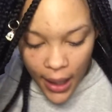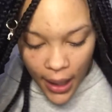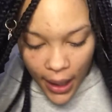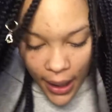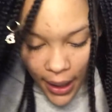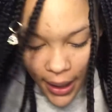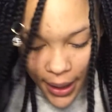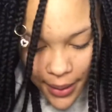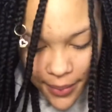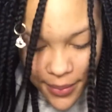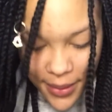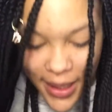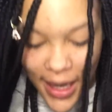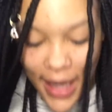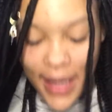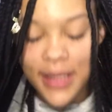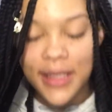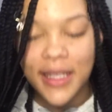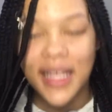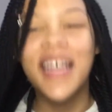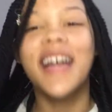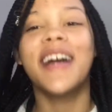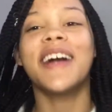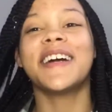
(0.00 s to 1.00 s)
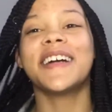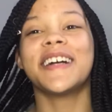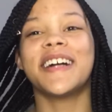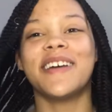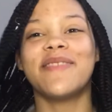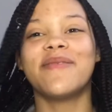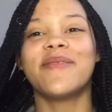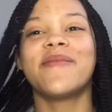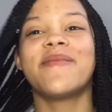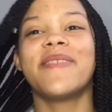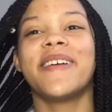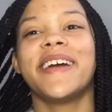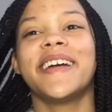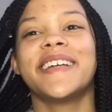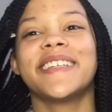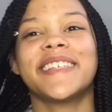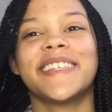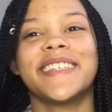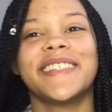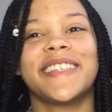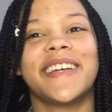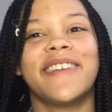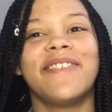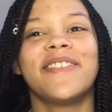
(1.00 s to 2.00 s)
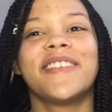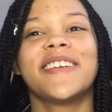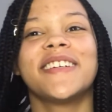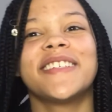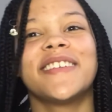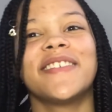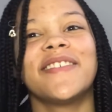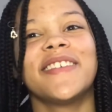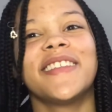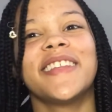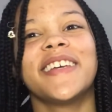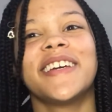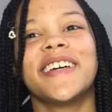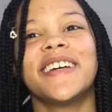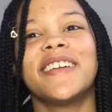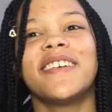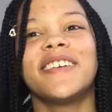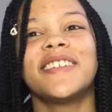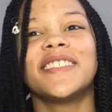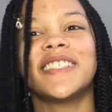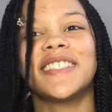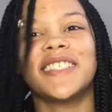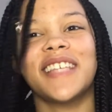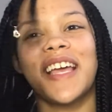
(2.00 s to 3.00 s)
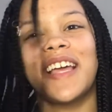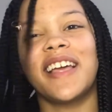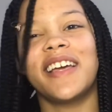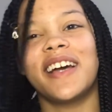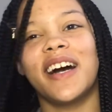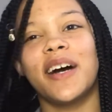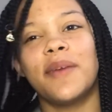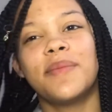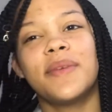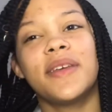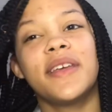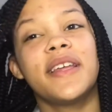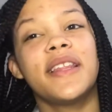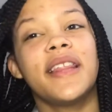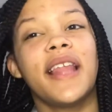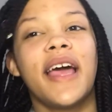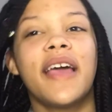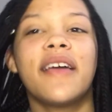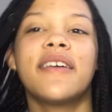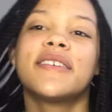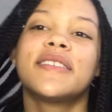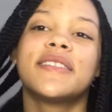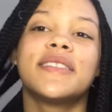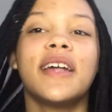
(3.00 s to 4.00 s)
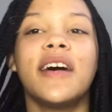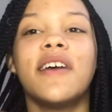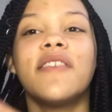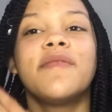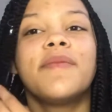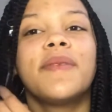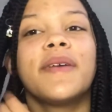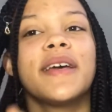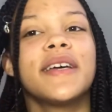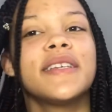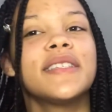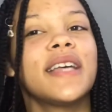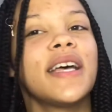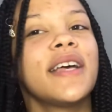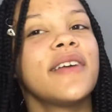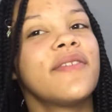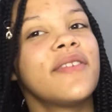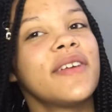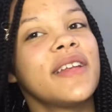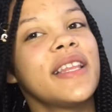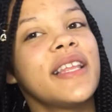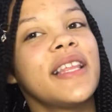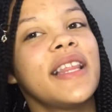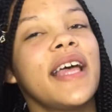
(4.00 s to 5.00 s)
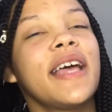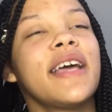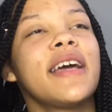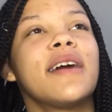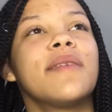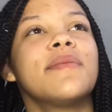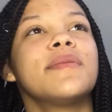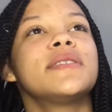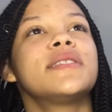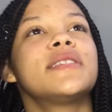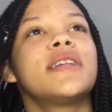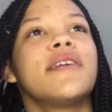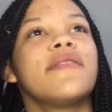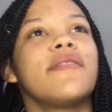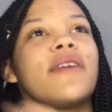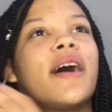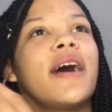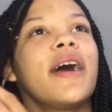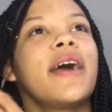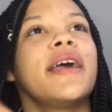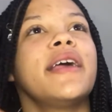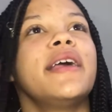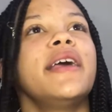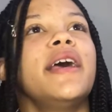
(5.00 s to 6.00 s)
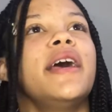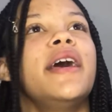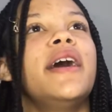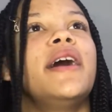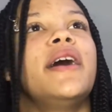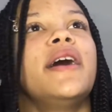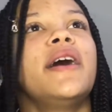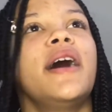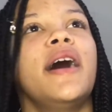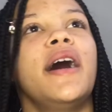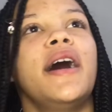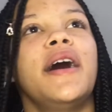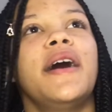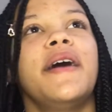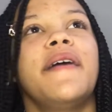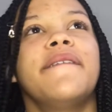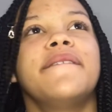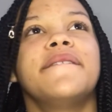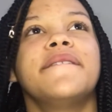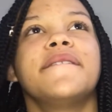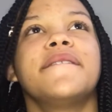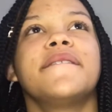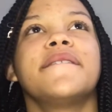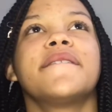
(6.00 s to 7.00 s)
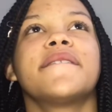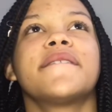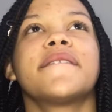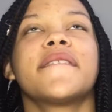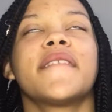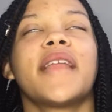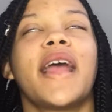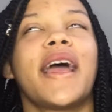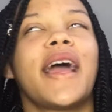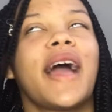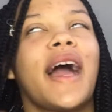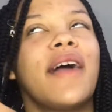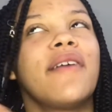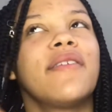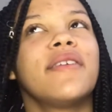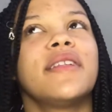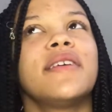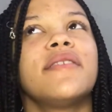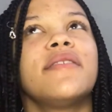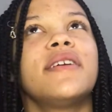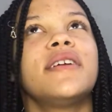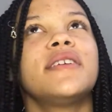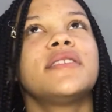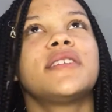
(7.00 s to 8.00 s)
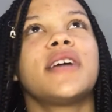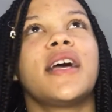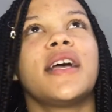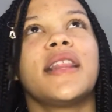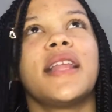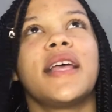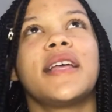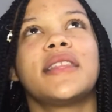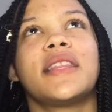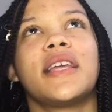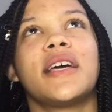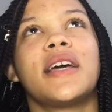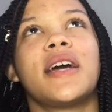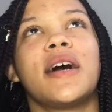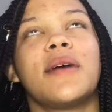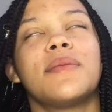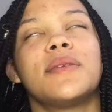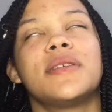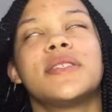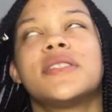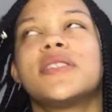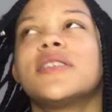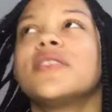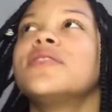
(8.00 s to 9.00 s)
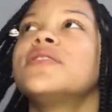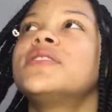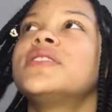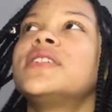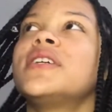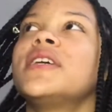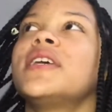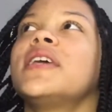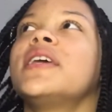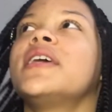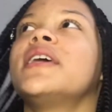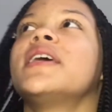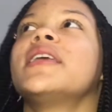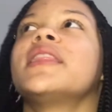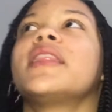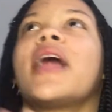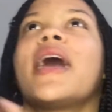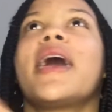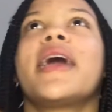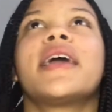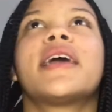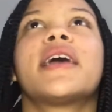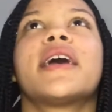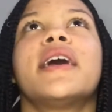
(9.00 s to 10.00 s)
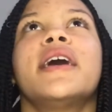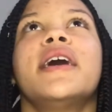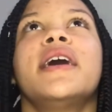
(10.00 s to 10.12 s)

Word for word: um the next thing are gummy bears because gummy bears are really good Are just like gummy like stuff because i really like gummy stuff i um like I really want to try like the gummy sushi and like